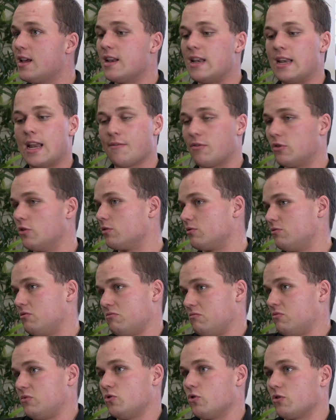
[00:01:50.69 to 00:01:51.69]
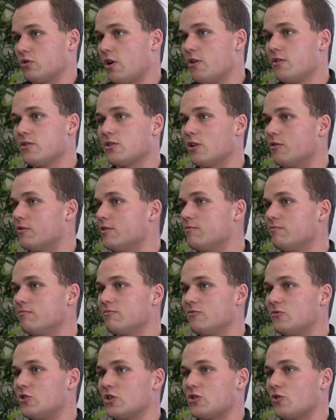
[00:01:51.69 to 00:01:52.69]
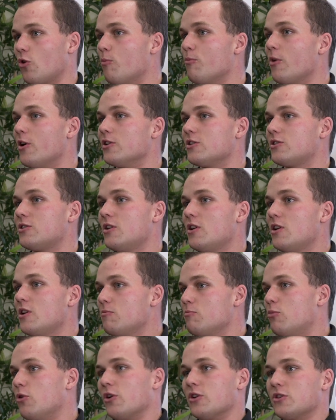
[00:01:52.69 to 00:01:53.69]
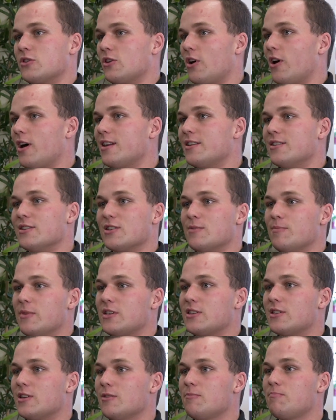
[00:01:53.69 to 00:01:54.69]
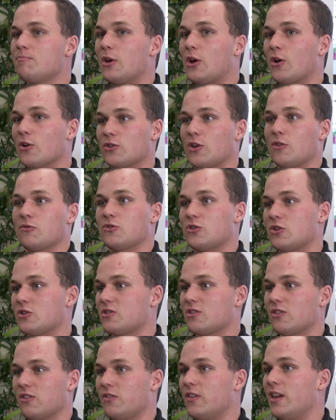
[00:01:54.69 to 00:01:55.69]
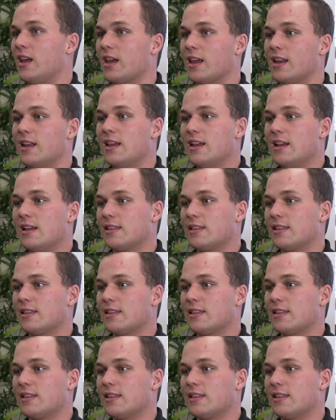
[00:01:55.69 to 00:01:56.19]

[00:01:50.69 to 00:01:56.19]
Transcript: Never took notice of it, just almost put it aside, dismissed it, because I was just thinking,